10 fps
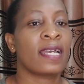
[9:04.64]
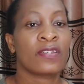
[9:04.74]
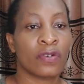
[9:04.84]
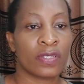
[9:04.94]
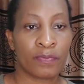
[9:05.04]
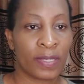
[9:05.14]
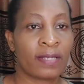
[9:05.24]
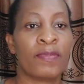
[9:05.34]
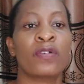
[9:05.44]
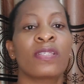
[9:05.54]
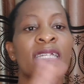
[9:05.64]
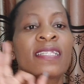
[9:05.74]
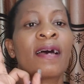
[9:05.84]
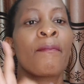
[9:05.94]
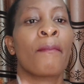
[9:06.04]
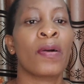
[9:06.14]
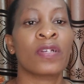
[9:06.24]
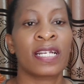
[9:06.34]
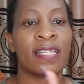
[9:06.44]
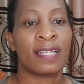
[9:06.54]
I don't pick, because that's a
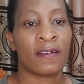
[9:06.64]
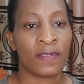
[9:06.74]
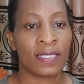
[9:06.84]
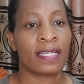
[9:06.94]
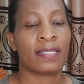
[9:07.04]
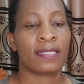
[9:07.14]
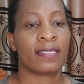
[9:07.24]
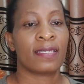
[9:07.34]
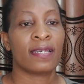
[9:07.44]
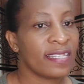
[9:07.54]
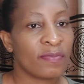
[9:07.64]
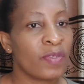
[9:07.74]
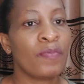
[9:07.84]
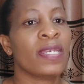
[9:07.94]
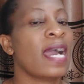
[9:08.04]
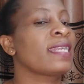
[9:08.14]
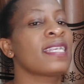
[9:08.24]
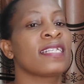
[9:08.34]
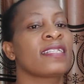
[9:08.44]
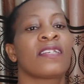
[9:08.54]
boundary that I've set. 8, maybe,
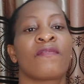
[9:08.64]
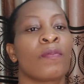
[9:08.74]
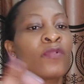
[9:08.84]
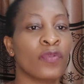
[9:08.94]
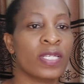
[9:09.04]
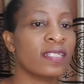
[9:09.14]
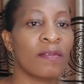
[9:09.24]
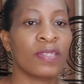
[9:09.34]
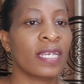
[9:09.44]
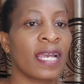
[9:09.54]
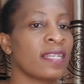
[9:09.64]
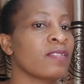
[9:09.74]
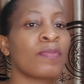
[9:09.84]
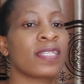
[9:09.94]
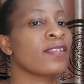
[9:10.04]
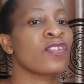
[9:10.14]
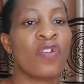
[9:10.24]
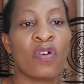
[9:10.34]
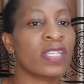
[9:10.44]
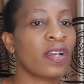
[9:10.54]
unless if I'm doing something else, but
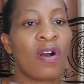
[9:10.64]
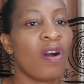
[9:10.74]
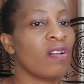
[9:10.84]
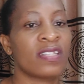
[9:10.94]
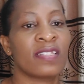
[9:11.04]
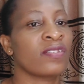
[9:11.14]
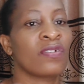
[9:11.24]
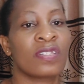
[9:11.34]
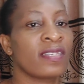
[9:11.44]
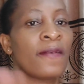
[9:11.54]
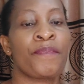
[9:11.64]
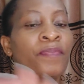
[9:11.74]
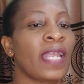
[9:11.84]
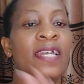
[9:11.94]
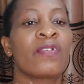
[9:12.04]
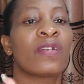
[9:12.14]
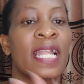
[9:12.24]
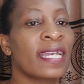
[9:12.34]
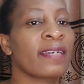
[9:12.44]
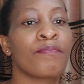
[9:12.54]
not calls. I don't
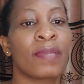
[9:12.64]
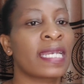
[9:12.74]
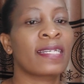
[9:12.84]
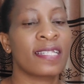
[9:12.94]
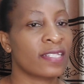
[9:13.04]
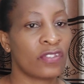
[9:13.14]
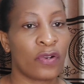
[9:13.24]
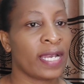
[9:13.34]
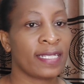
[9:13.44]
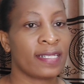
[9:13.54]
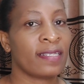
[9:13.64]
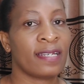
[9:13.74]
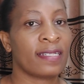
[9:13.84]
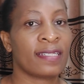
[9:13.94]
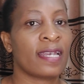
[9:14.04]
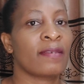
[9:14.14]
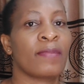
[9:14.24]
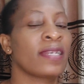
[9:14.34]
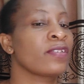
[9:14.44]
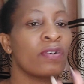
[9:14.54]
like being distracted that
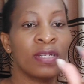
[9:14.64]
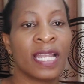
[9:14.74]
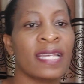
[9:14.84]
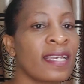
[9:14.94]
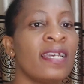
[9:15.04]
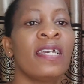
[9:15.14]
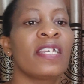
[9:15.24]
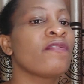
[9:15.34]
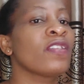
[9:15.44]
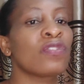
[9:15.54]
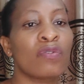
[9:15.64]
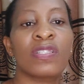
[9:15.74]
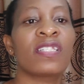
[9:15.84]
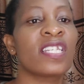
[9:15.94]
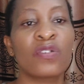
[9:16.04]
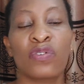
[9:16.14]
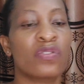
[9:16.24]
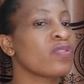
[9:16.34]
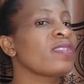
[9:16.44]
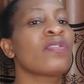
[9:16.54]
time. I don't like even those
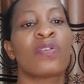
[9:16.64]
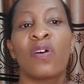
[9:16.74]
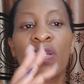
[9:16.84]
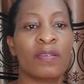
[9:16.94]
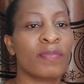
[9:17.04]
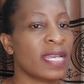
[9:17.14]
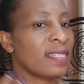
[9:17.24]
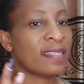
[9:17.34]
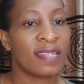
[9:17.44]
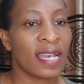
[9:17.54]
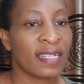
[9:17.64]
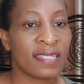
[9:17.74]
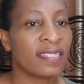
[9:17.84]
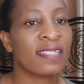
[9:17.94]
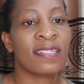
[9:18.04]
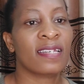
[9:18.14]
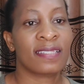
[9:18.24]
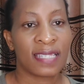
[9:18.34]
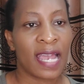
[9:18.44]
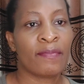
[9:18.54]
news, calling me at night. This is the
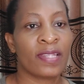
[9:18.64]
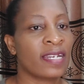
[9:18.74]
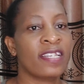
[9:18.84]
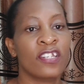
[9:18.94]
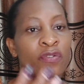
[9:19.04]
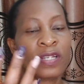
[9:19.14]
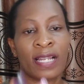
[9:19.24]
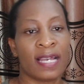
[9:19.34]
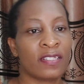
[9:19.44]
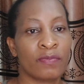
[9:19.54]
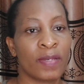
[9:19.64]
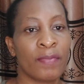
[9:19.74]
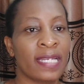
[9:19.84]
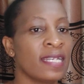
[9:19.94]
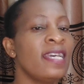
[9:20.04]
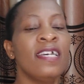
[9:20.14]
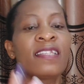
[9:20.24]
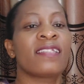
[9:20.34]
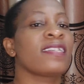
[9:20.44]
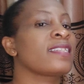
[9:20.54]
time that I need to relax my mind.
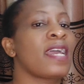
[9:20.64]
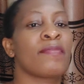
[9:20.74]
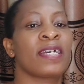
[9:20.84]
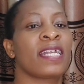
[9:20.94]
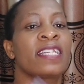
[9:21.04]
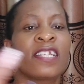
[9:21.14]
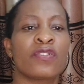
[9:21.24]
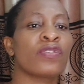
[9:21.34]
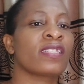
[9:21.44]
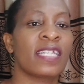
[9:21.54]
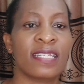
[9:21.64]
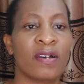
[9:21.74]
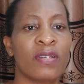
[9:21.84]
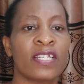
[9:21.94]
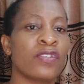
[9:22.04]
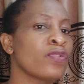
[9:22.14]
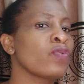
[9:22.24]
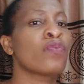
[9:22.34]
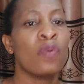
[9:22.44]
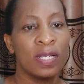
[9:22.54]
This is the time that I need to sit down and
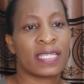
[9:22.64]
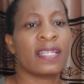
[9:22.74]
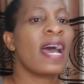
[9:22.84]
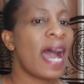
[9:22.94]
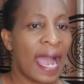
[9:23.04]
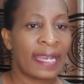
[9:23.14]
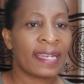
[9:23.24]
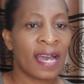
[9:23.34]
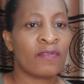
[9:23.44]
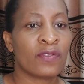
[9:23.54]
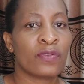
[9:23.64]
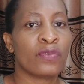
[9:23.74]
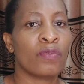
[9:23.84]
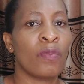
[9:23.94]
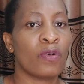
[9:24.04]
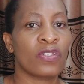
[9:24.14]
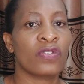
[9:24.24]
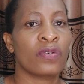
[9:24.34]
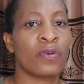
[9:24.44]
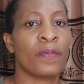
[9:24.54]
do what I love to do
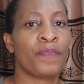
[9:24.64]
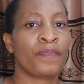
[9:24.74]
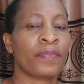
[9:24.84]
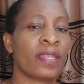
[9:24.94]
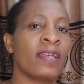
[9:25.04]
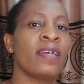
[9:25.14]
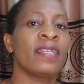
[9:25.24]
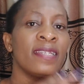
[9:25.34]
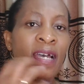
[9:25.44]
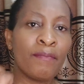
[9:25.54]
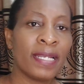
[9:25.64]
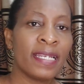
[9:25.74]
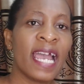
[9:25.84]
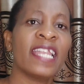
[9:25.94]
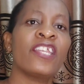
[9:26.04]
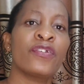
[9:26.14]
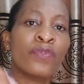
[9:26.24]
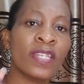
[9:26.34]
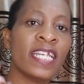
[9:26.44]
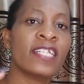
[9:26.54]
most. Number 9, you
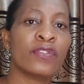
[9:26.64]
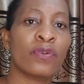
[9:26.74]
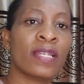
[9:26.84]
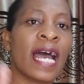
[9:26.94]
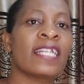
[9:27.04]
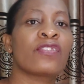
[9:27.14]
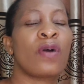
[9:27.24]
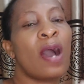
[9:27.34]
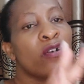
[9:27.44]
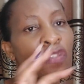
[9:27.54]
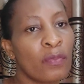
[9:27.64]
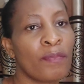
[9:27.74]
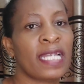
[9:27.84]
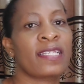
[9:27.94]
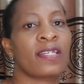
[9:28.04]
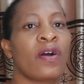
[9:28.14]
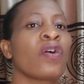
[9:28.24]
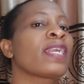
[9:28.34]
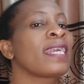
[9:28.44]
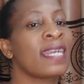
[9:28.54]
need to learn to automate,
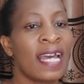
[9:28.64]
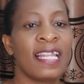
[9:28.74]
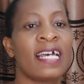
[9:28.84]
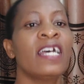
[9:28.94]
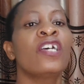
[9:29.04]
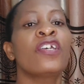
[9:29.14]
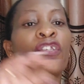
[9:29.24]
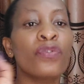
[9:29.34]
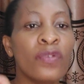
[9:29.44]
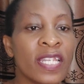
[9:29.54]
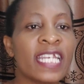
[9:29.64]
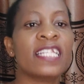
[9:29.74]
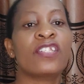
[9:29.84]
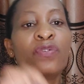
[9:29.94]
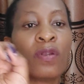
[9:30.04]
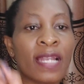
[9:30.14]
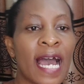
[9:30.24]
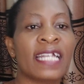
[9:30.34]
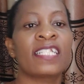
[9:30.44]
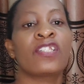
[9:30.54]
or rather, you need to
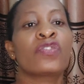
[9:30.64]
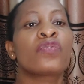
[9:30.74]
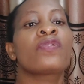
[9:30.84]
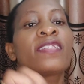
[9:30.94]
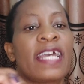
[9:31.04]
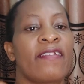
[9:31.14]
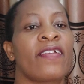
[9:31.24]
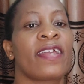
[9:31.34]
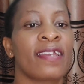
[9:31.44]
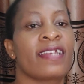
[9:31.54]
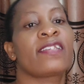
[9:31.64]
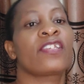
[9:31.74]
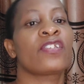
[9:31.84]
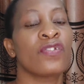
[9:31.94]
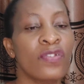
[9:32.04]
learn to delegate.